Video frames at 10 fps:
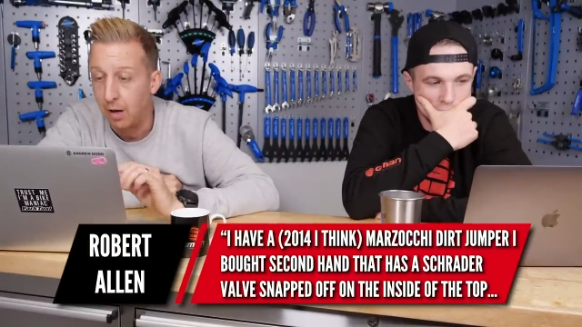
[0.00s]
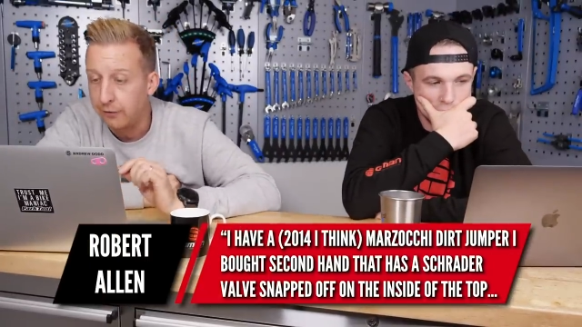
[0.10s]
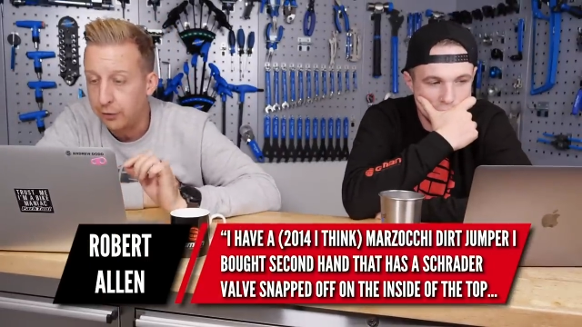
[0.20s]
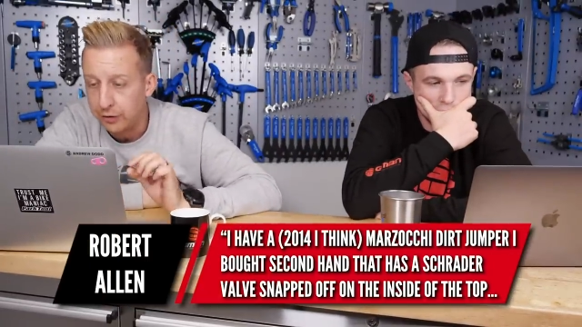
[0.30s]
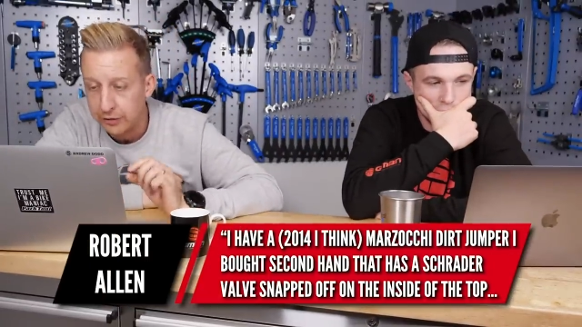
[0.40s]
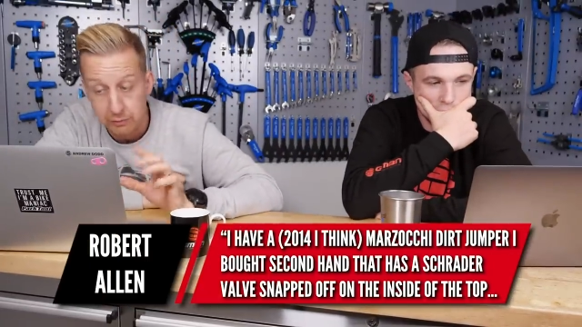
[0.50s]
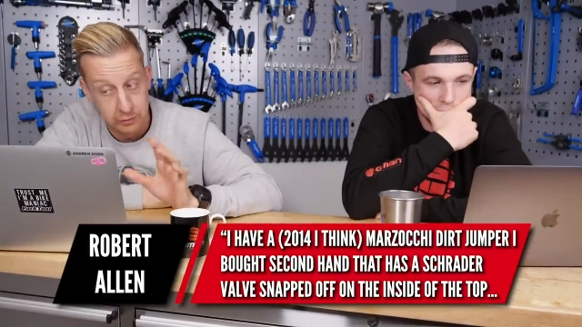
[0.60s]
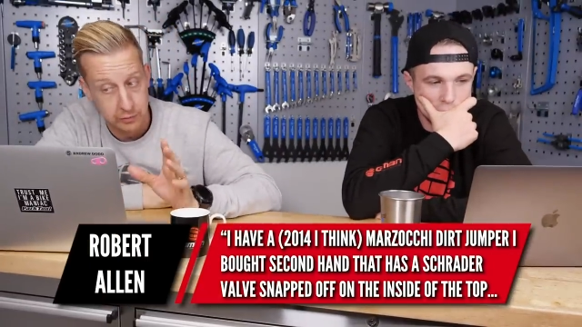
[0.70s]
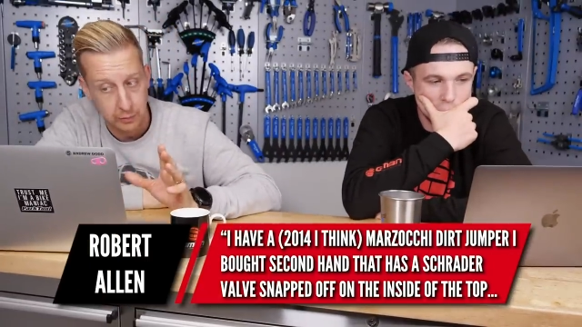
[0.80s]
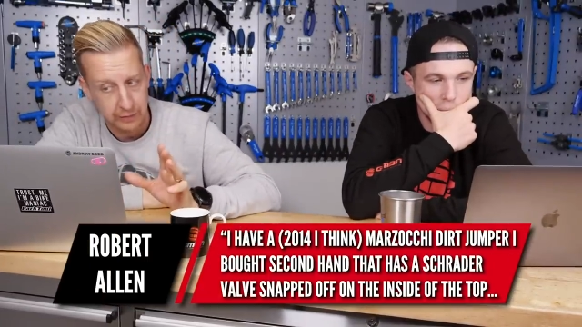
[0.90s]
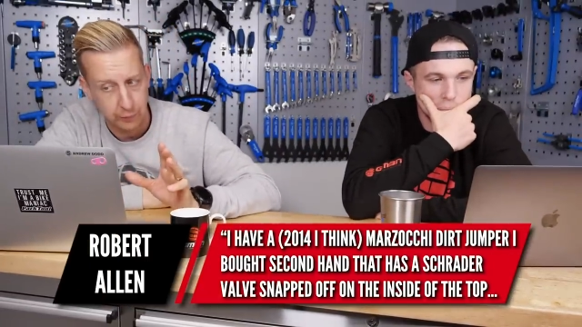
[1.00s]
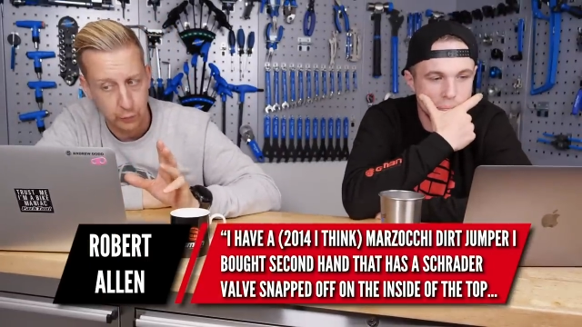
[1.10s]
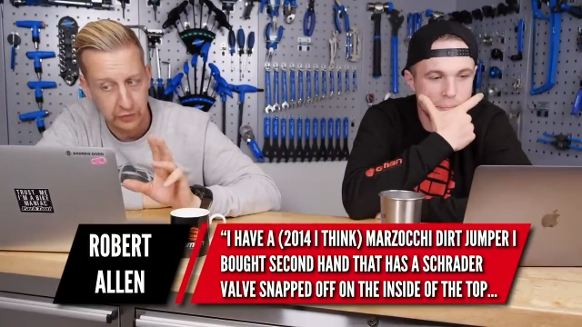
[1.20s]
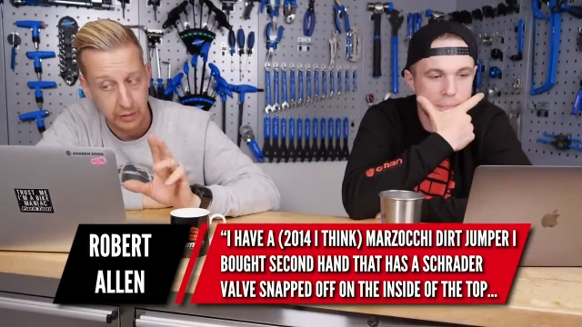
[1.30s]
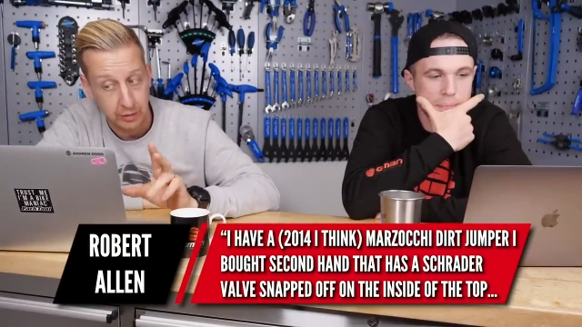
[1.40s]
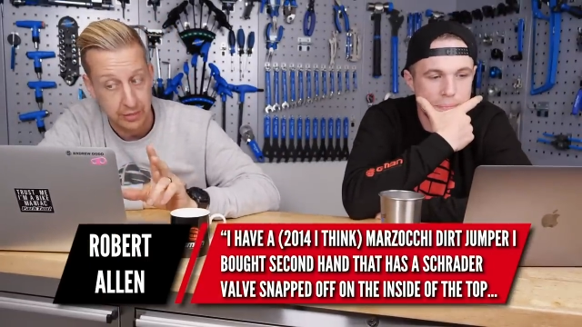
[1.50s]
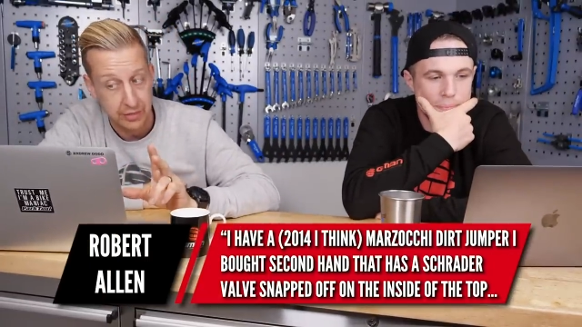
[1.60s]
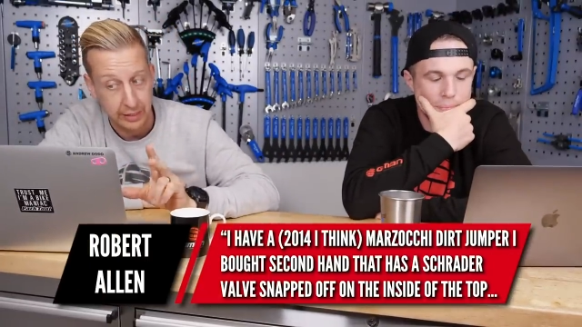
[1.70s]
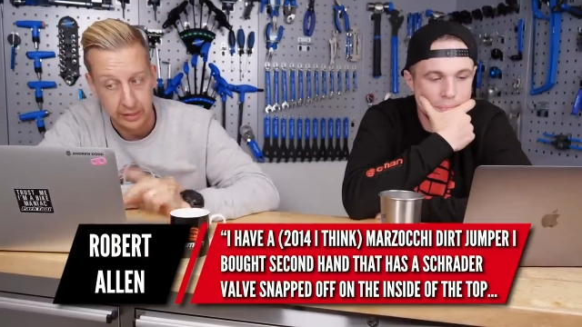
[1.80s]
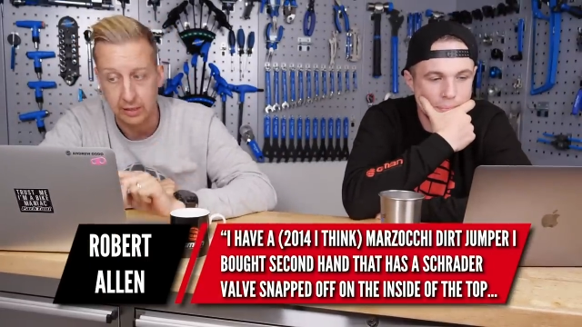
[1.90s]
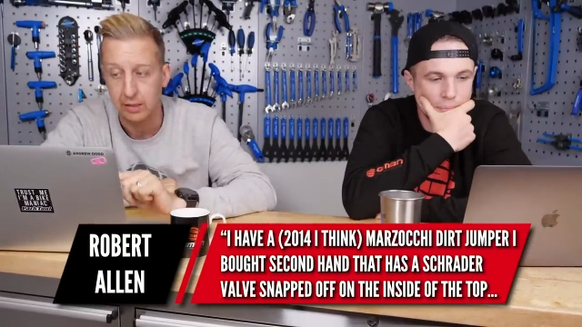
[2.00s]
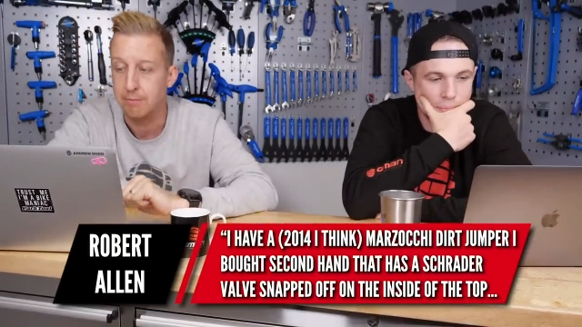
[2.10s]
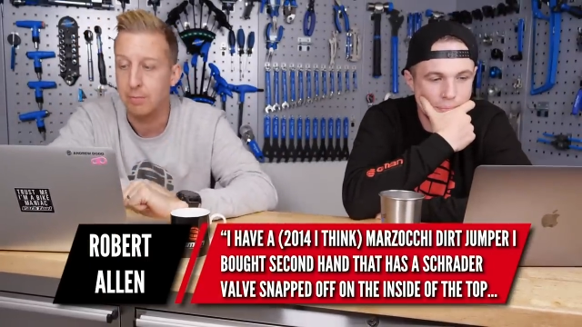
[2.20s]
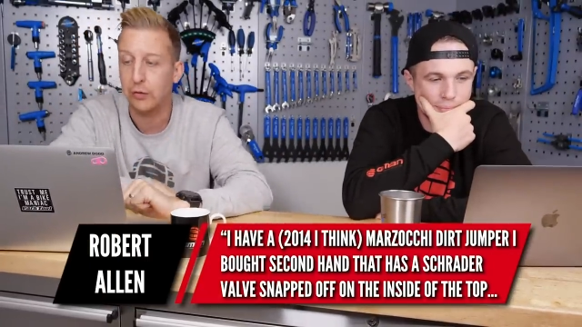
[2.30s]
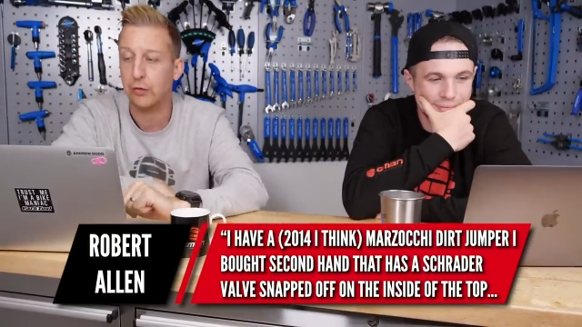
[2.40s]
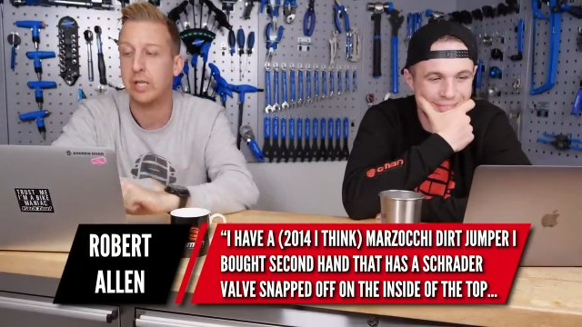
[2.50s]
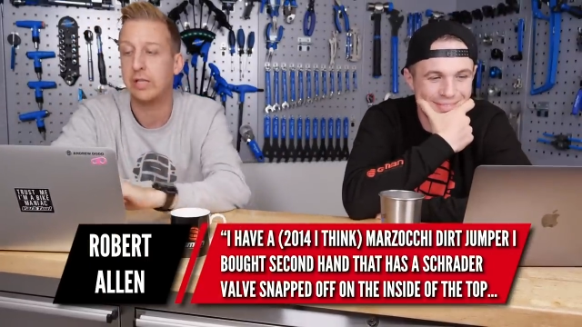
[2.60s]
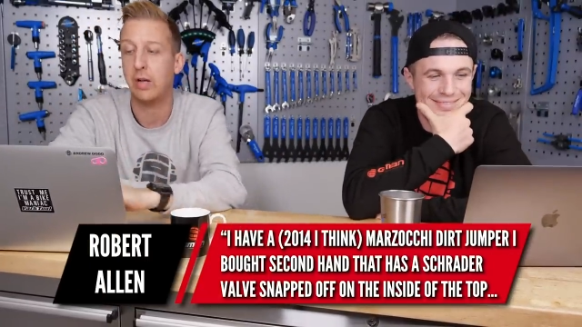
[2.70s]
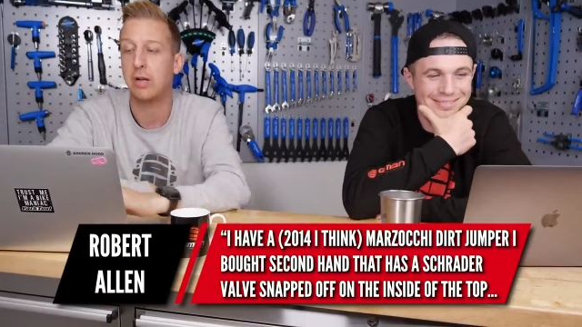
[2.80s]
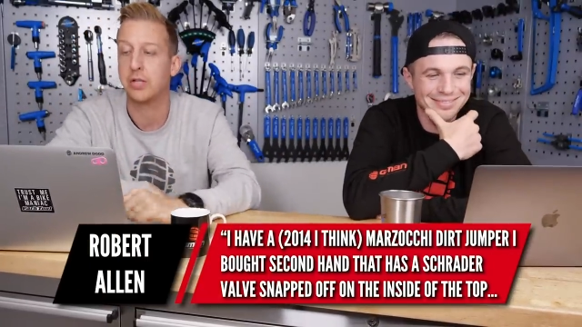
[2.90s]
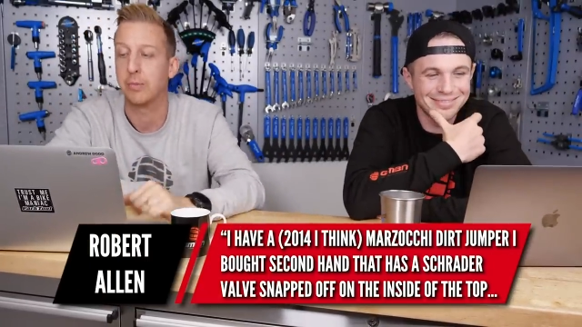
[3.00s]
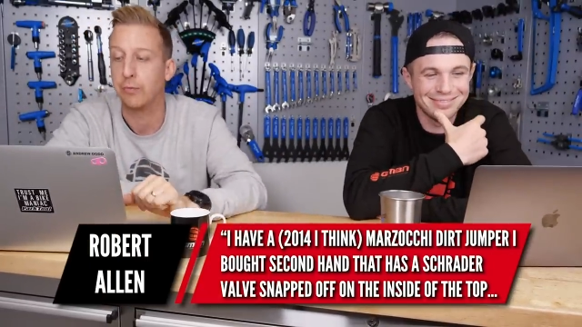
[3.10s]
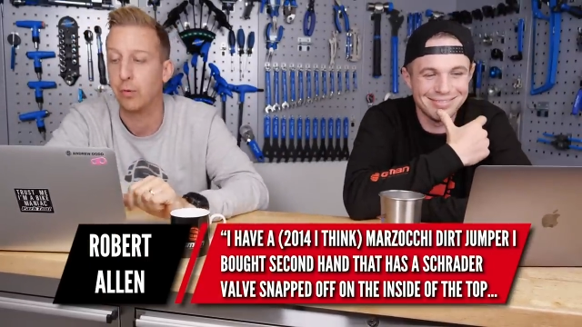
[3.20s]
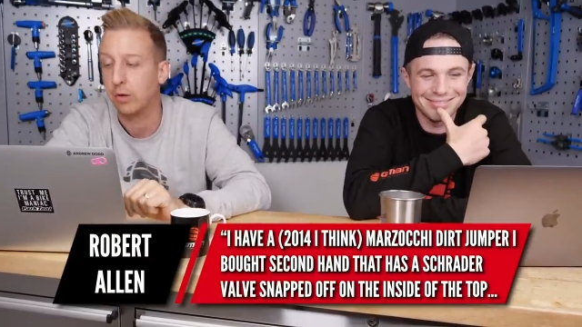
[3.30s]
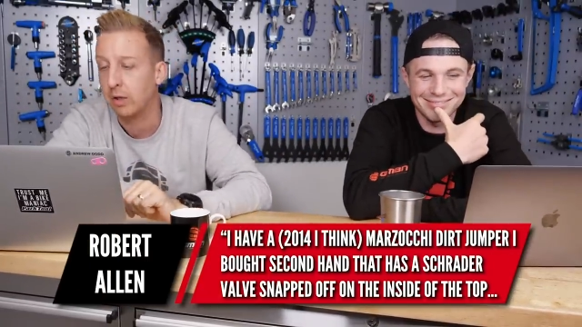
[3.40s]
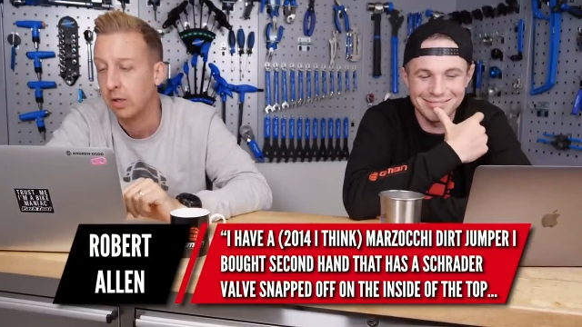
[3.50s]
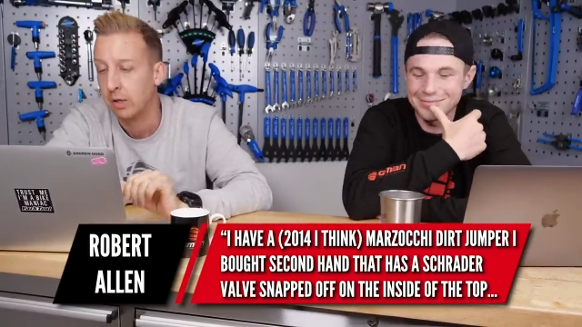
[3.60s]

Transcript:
Speaker 1: I've got a twenty fourteen, I think, Marzocchi dirt jump fork.